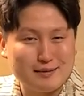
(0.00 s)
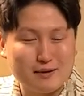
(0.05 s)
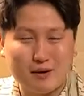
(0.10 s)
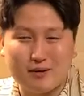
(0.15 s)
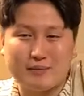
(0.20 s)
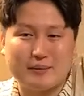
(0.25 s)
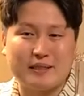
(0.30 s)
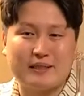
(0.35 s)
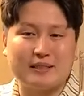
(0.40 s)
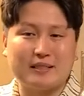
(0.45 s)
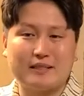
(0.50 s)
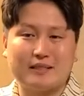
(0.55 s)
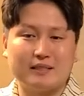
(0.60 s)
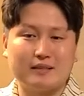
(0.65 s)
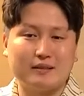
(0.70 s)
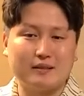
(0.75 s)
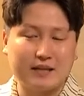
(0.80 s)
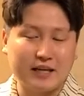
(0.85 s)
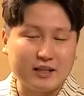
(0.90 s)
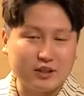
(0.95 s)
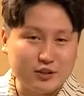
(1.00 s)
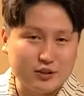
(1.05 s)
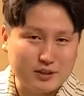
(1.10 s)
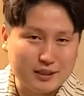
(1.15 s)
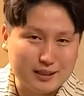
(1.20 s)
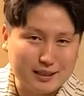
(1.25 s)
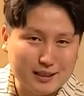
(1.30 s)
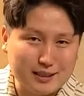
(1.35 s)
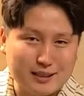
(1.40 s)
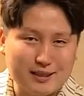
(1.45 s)
I mean, they do
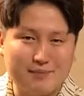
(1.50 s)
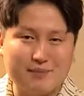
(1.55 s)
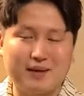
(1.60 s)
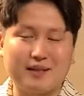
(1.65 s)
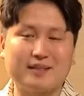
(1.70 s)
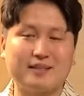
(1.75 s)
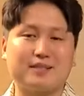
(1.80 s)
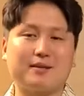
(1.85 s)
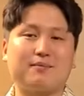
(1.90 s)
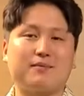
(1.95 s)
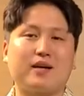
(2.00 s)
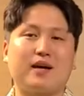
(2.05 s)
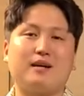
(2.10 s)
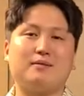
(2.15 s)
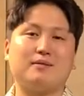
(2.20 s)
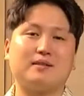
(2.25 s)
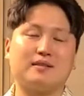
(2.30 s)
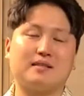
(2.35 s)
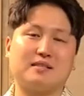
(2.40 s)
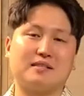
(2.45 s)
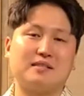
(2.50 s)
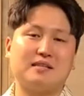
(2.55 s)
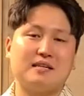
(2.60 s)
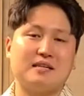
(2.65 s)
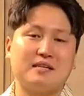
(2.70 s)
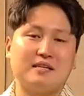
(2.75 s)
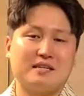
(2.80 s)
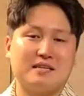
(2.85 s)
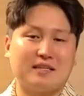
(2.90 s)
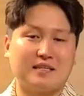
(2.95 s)
clean it, but sometimes it's
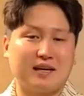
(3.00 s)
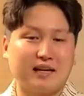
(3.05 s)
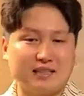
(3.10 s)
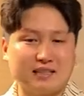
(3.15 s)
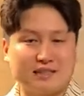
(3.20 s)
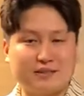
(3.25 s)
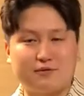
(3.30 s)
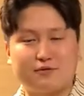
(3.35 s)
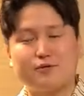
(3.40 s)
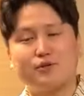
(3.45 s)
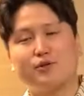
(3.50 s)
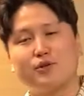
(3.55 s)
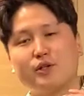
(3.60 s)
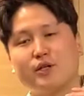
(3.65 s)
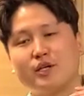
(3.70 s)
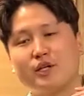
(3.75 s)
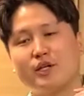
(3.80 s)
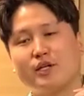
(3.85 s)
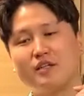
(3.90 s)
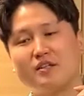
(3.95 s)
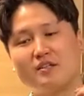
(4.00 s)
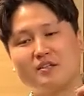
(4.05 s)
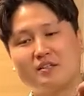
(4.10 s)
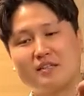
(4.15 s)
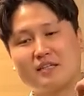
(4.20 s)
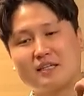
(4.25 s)
not fully